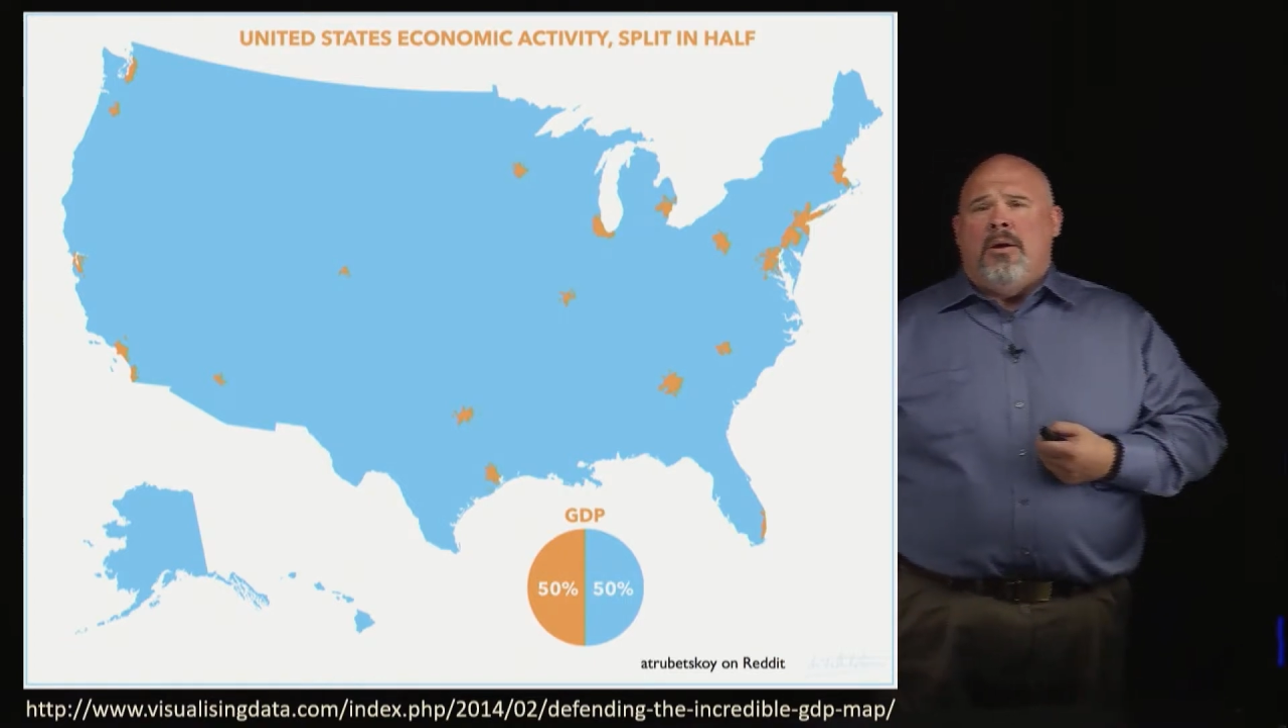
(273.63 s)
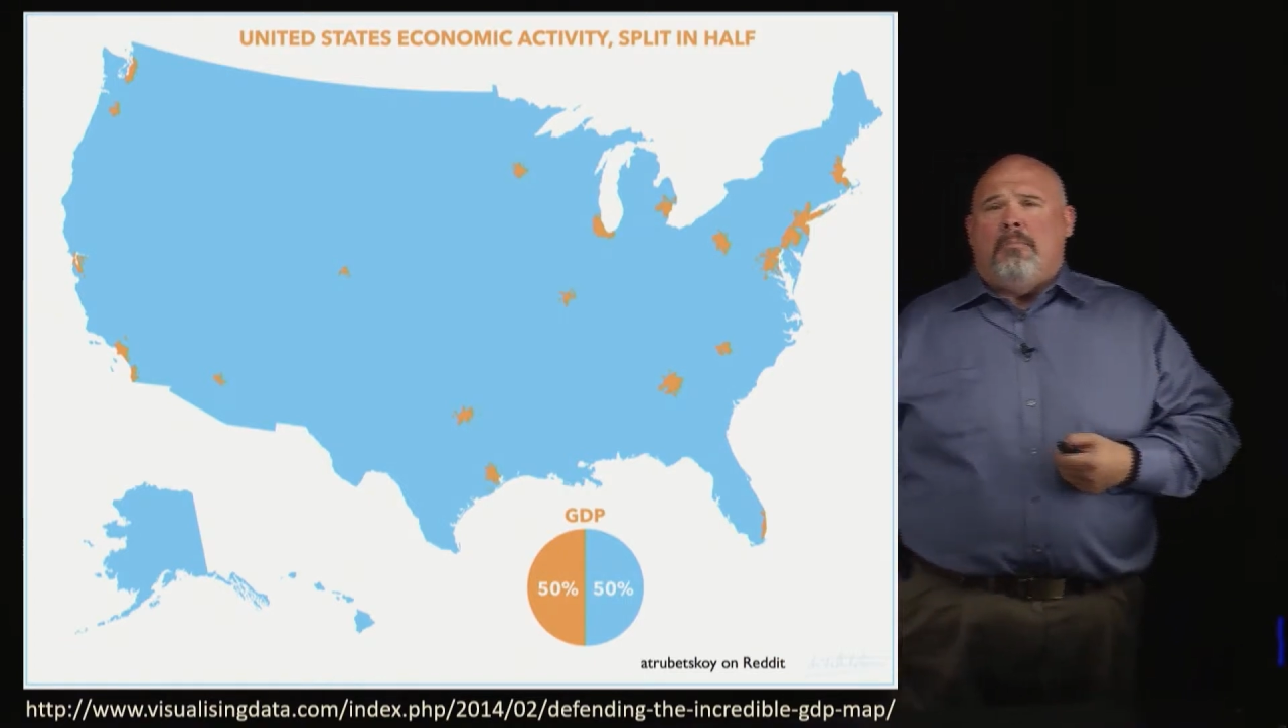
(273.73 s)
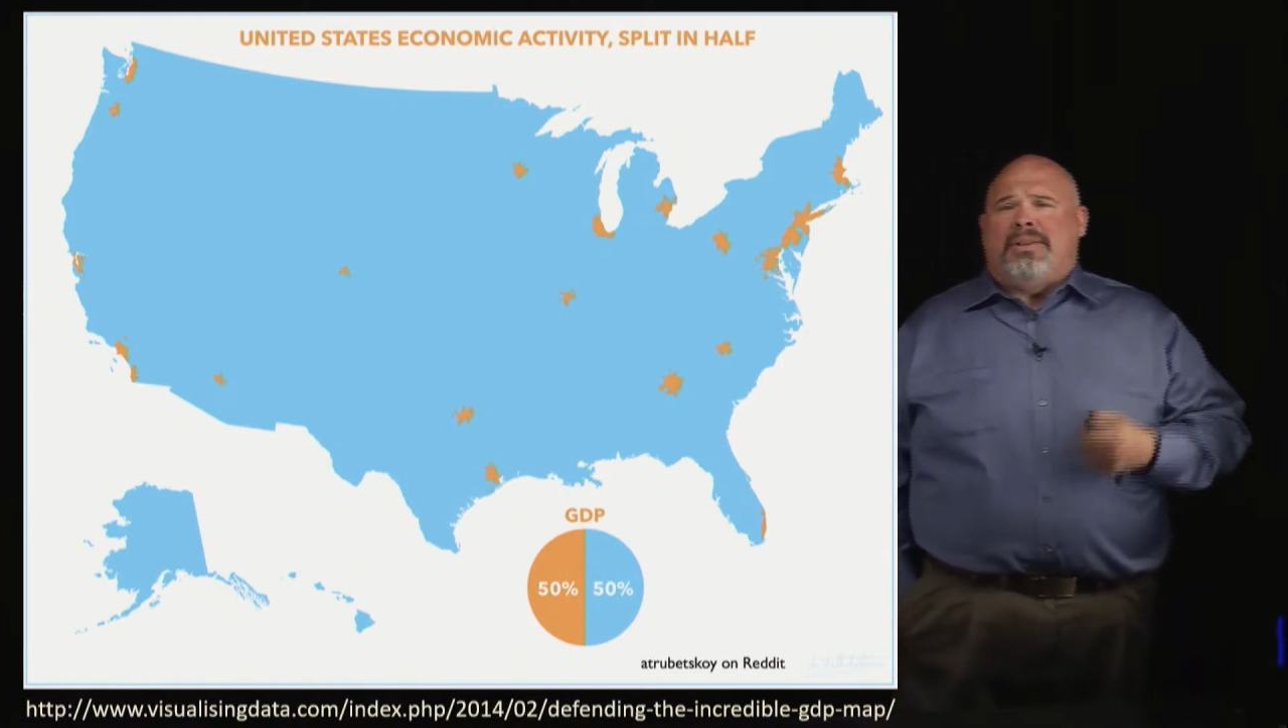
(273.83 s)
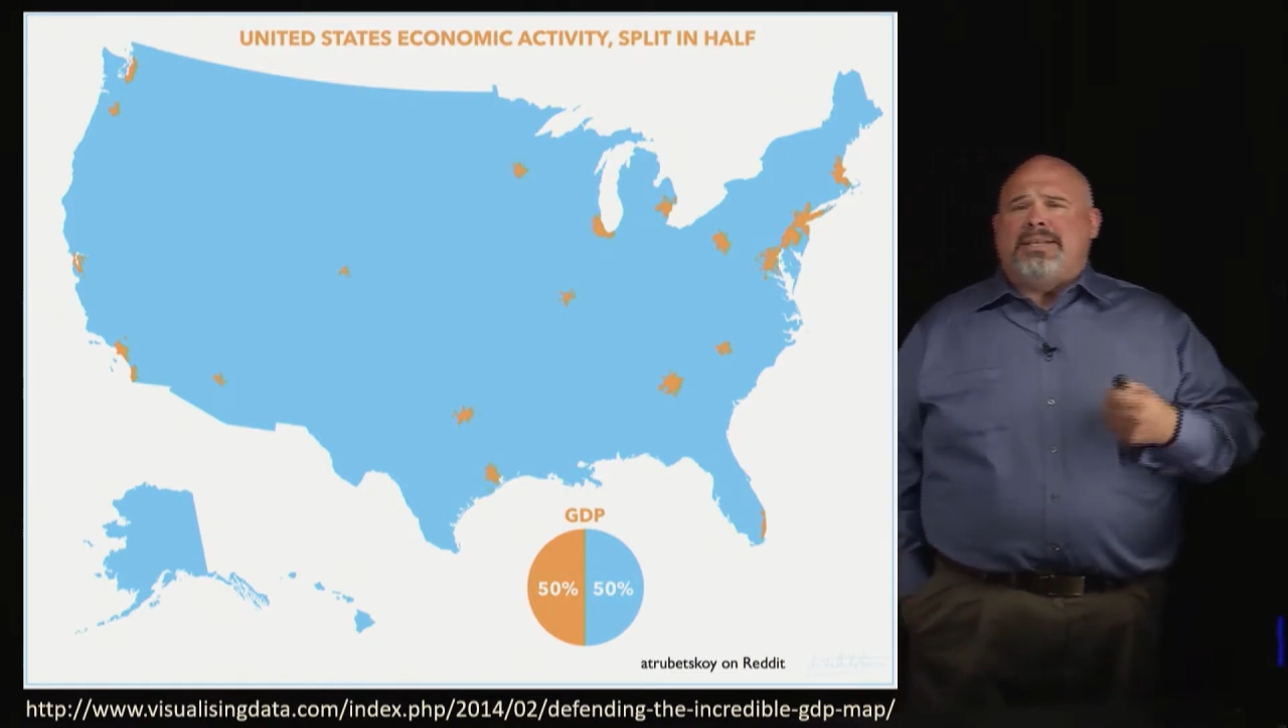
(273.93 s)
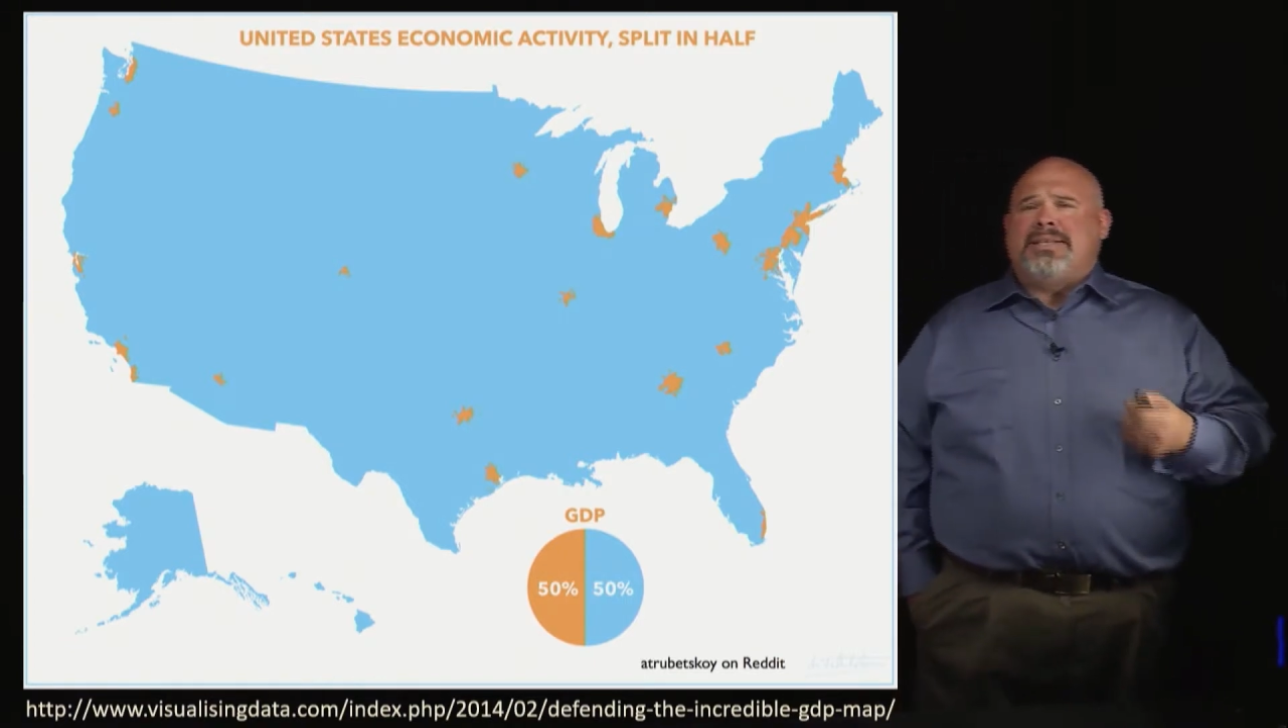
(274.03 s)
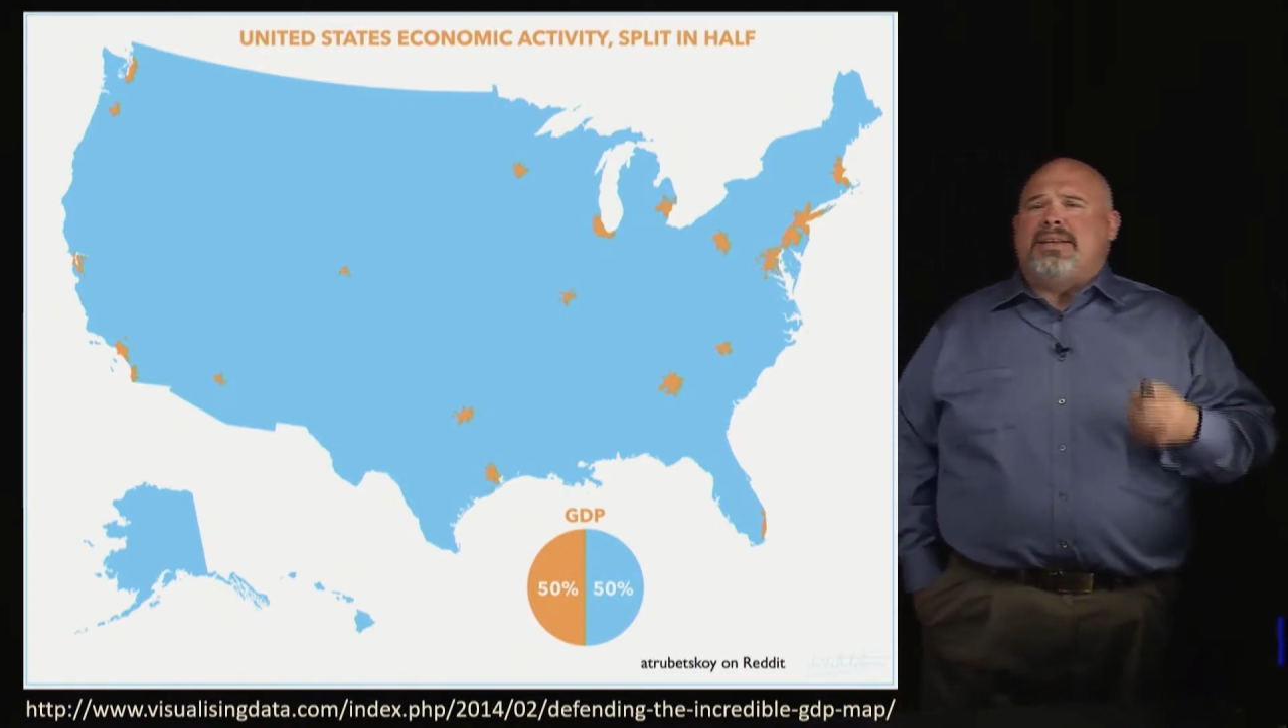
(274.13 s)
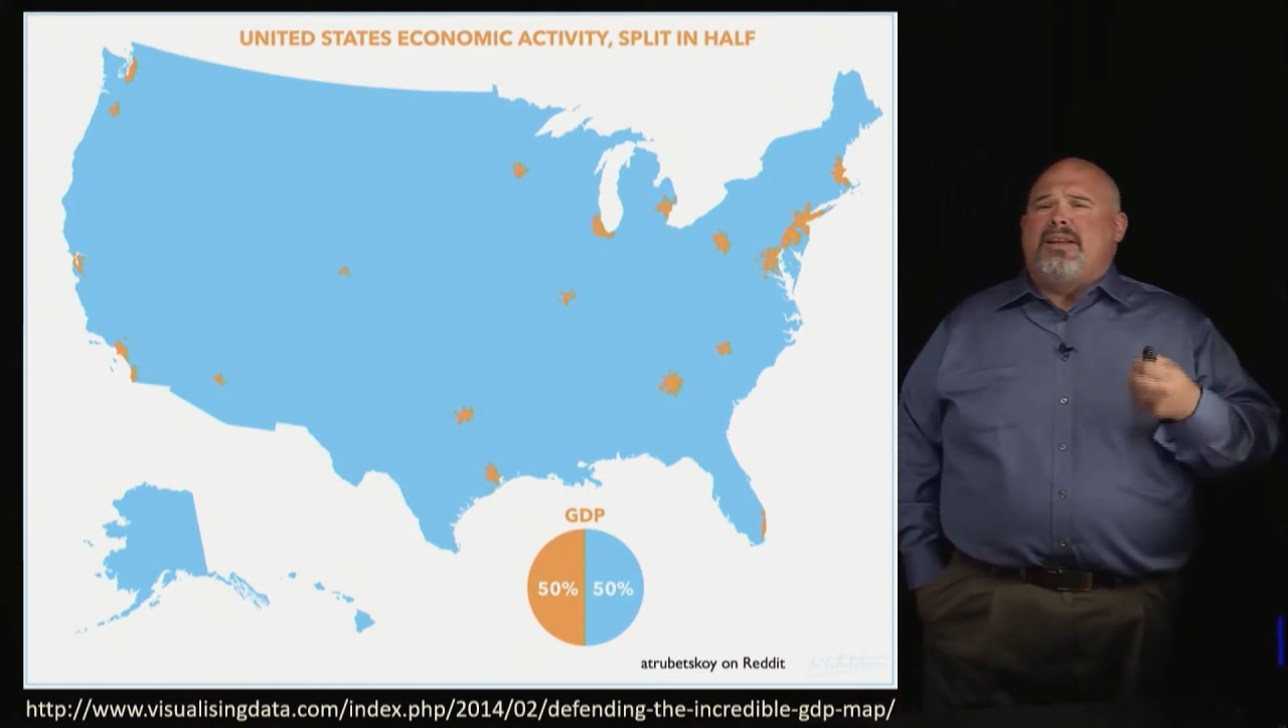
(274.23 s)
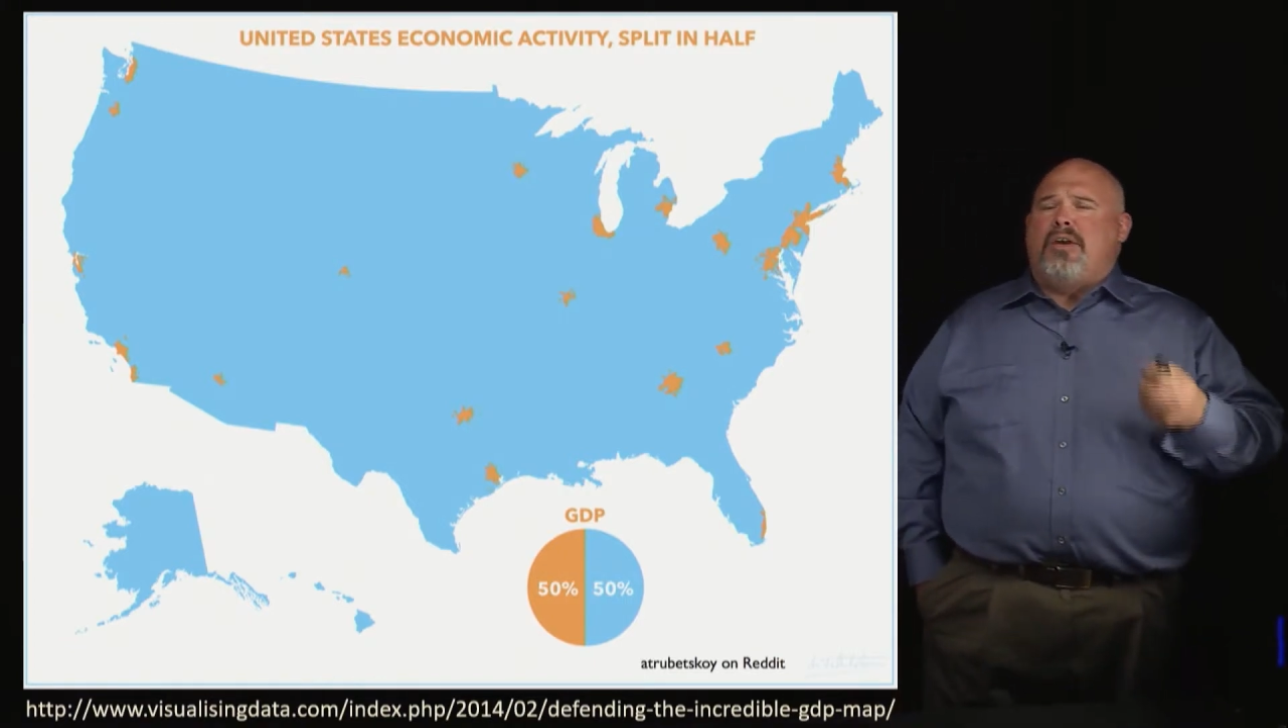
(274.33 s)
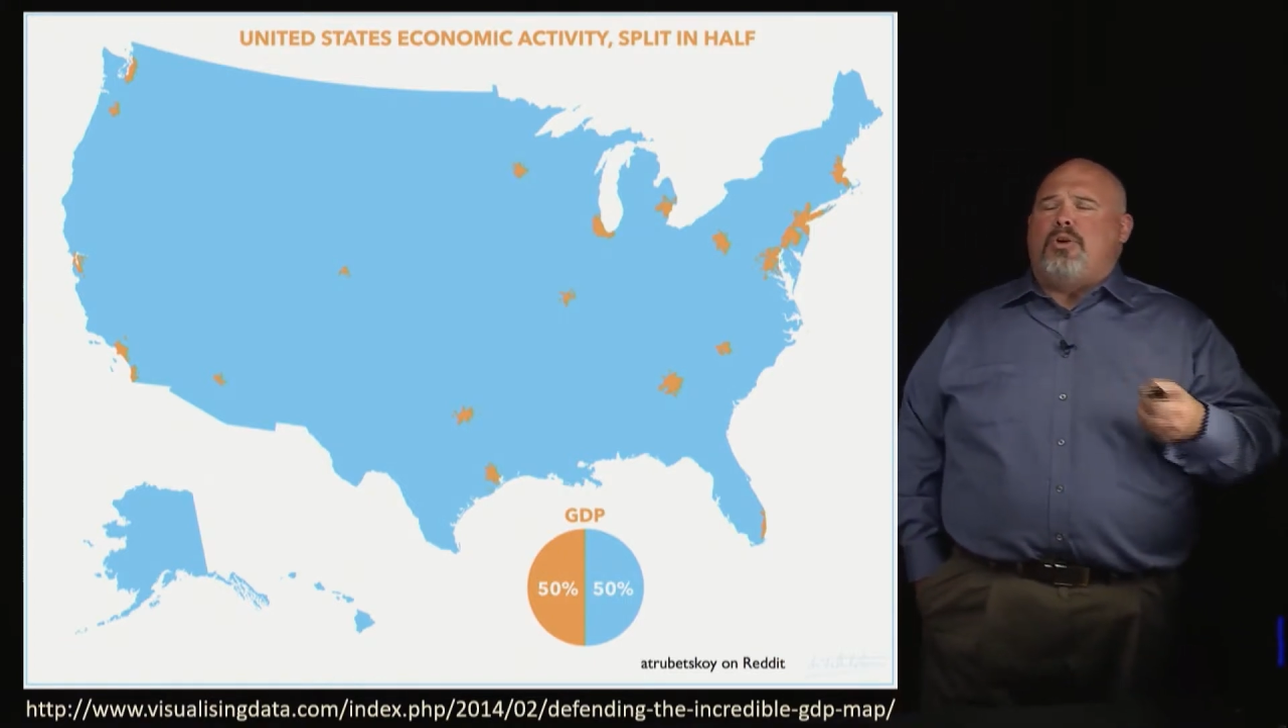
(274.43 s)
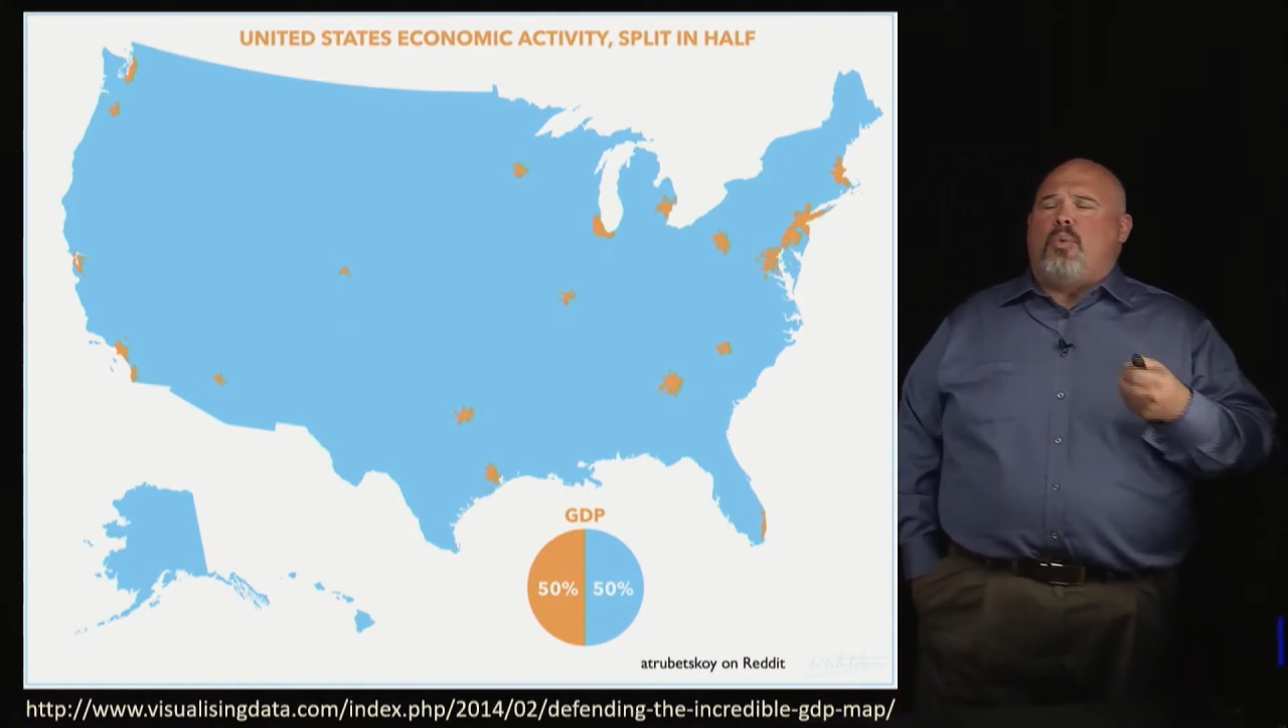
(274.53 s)
but this is
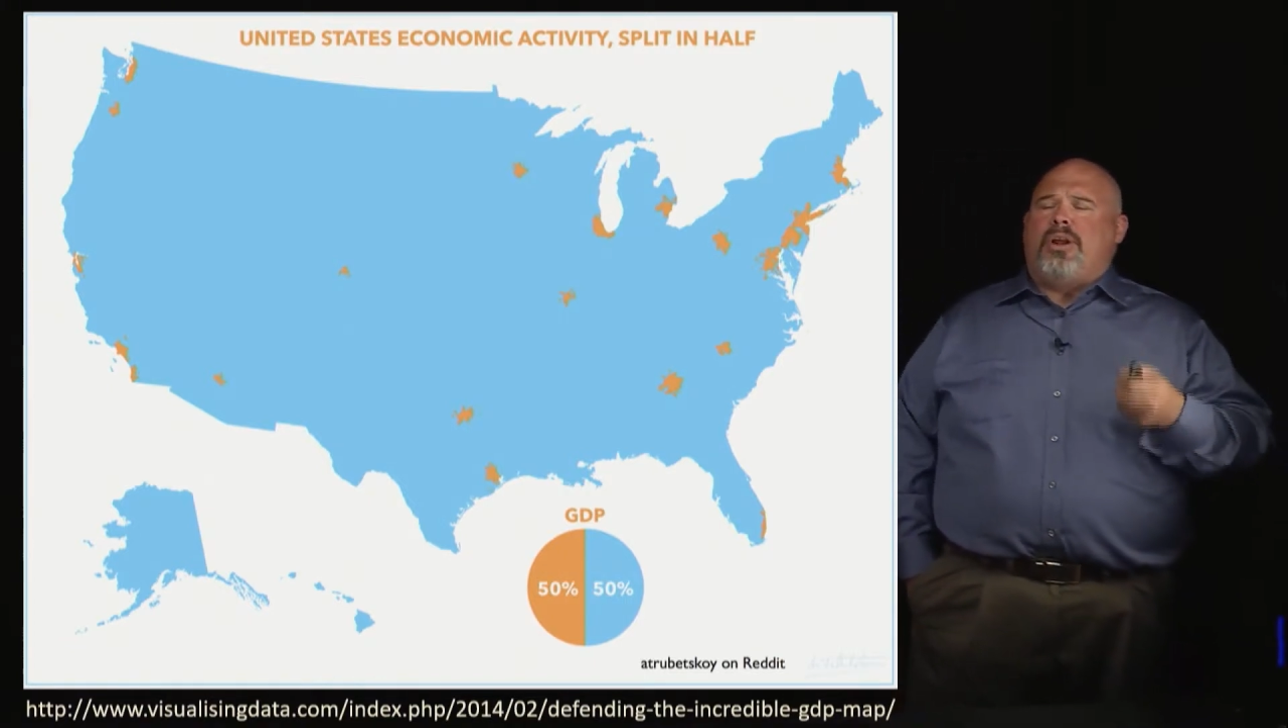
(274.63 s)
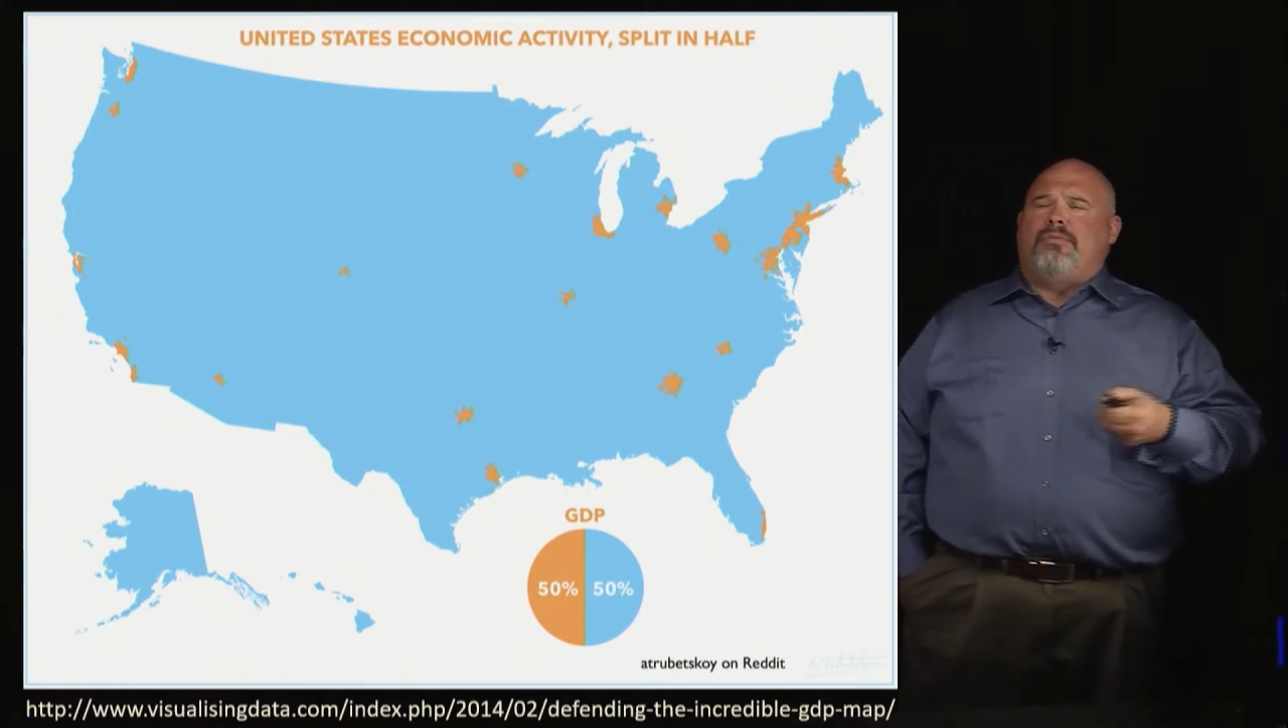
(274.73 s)
another one